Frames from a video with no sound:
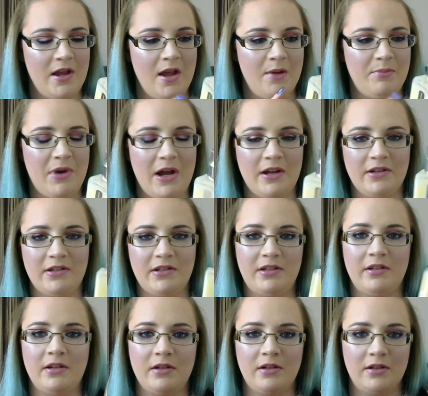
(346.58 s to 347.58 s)

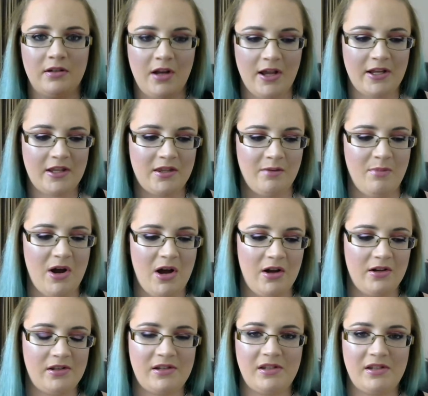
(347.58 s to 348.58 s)
But like the
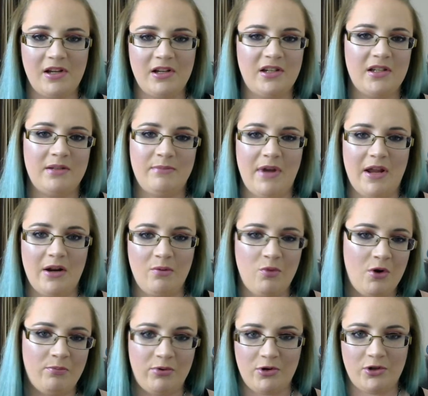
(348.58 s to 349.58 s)
masks, it doesn't matter
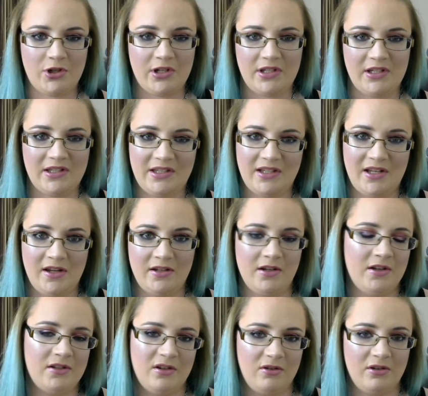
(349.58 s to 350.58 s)
what project it's in
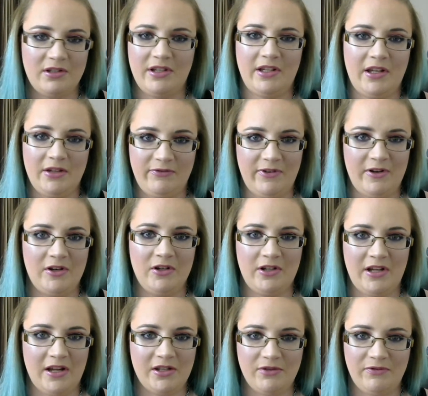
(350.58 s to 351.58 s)
as long as it get fin
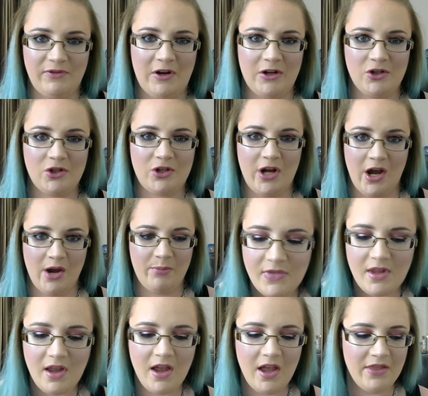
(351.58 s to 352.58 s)
gets finished up.
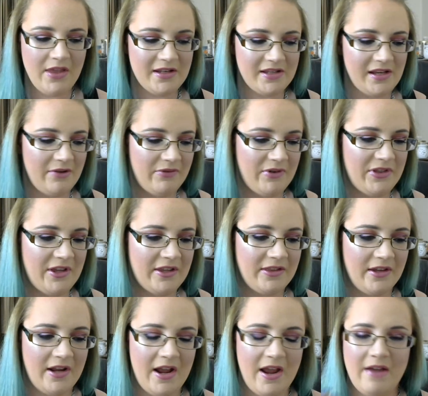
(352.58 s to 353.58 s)
And that's everything
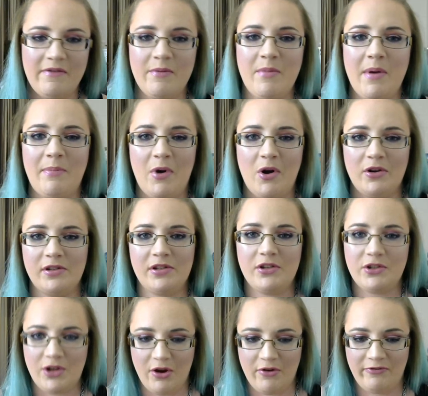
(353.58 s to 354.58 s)
that I have in my box
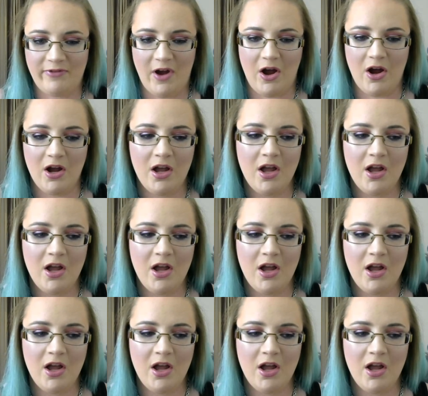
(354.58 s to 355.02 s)
so far.